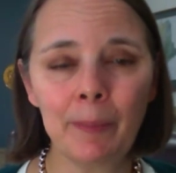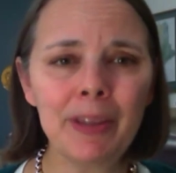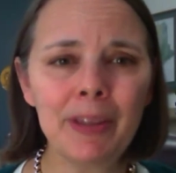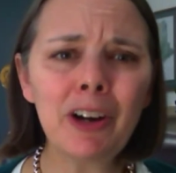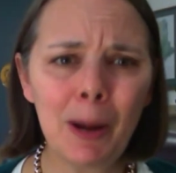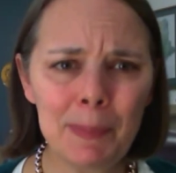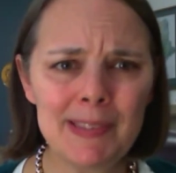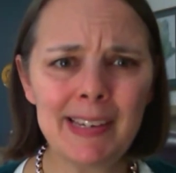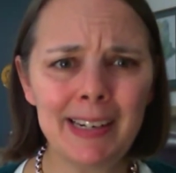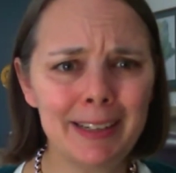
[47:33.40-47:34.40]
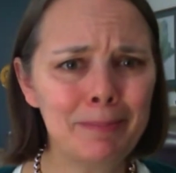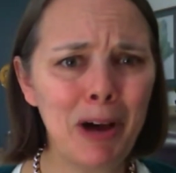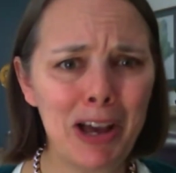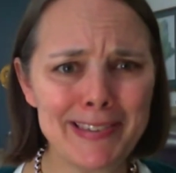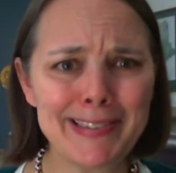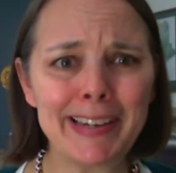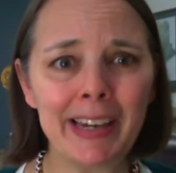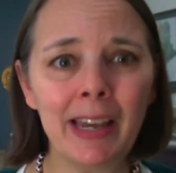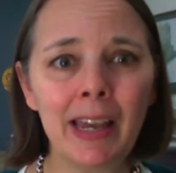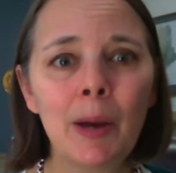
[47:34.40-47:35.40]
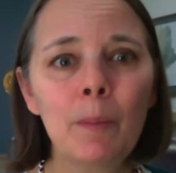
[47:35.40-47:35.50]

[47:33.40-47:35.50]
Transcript: They're compensated modestly,